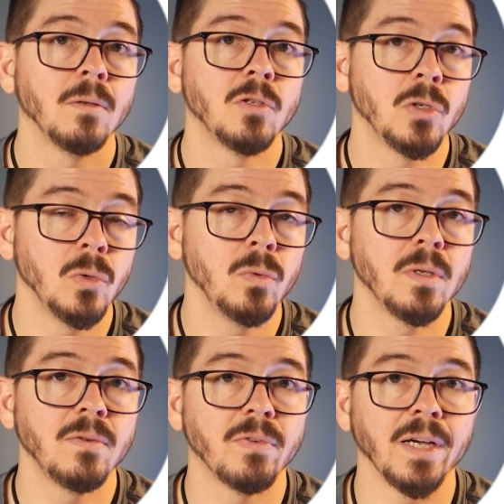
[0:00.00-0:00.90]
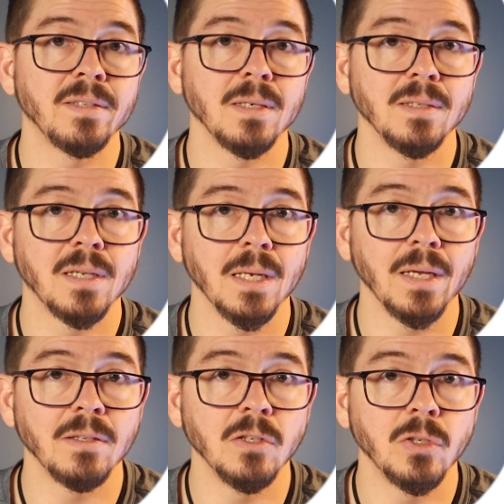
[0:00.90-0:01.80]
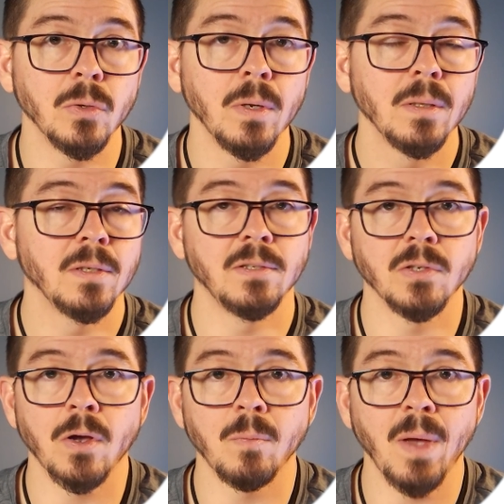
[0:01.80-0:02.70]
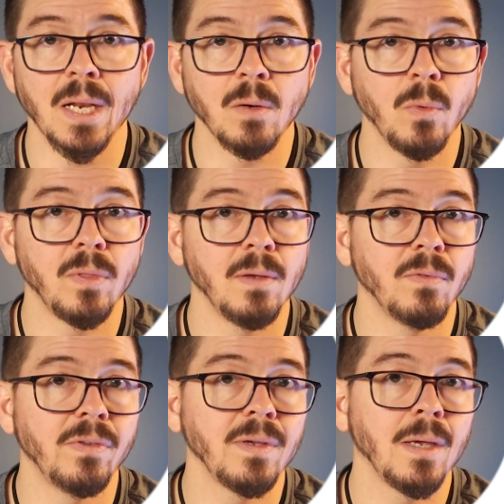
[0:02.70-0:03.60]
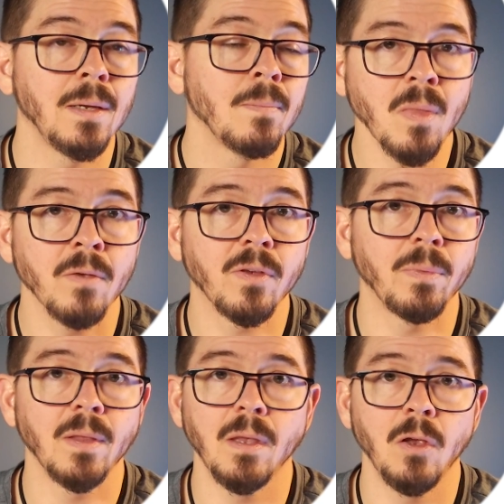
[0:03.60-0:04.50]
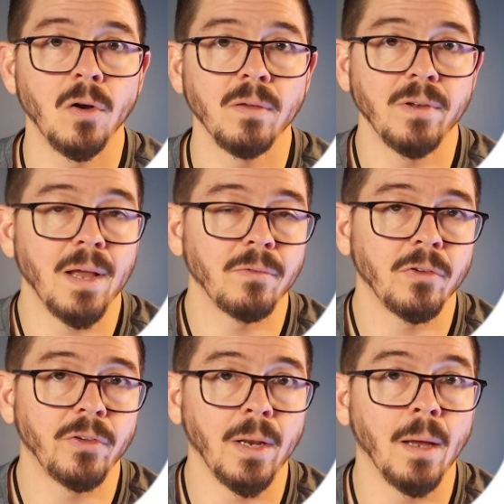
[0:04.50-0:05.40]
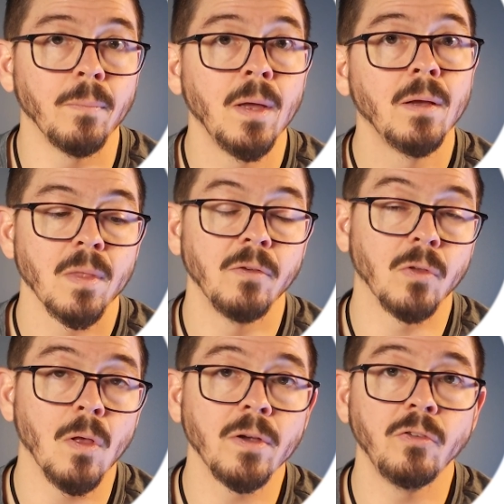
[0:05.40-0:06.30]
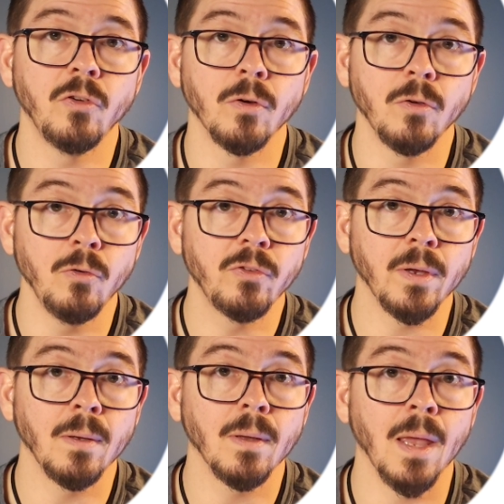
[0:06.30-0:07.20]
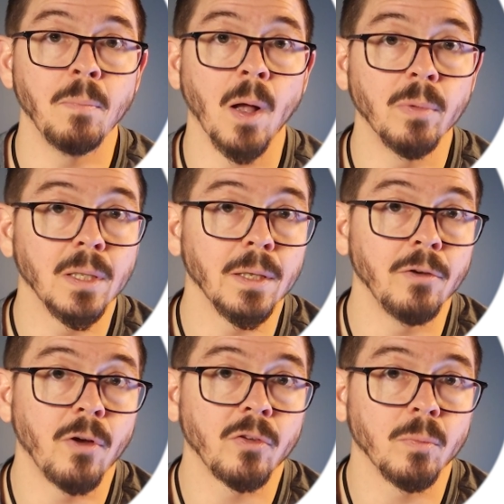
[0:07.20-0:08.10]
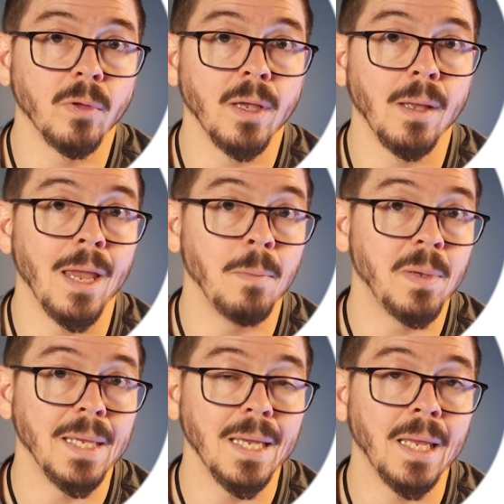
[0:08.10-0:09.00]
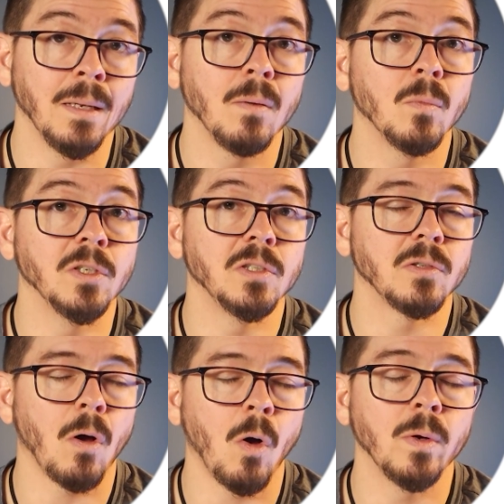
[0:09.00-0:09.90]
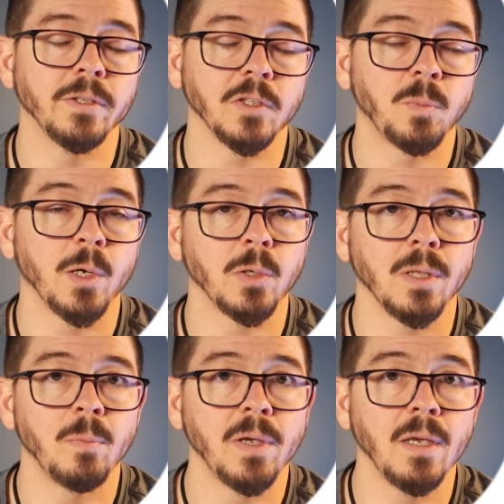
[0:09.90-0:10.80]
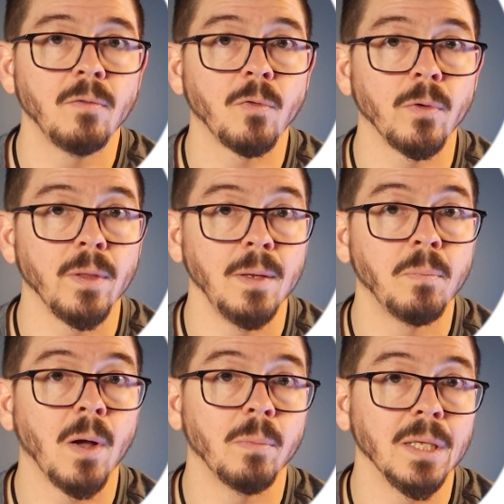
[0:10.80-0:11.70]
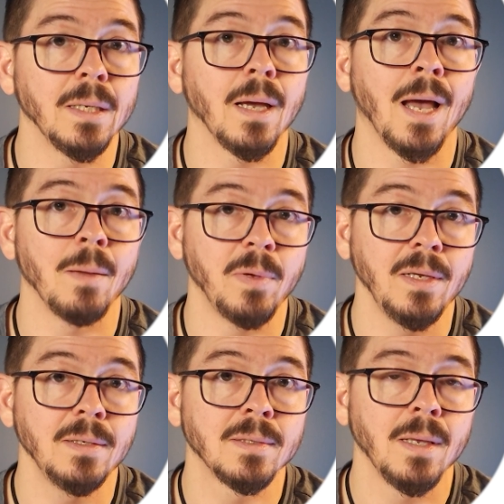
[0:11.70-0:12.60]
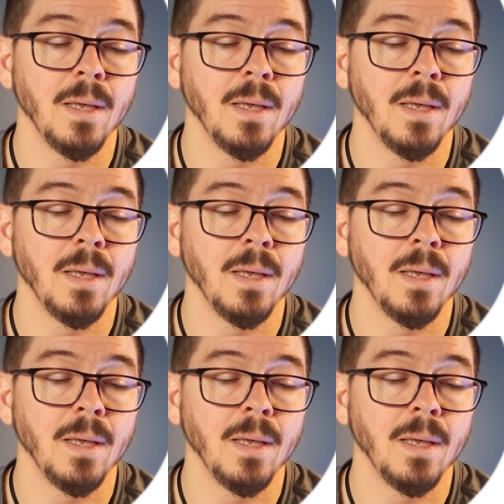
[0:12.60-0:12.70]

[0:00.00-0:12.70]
to the device that it's connected to. This is automatic with the InvisaGig, something that you don't even have to set up. As long as you're using a publicly addressable APN, which is always a special APN for the public IPs,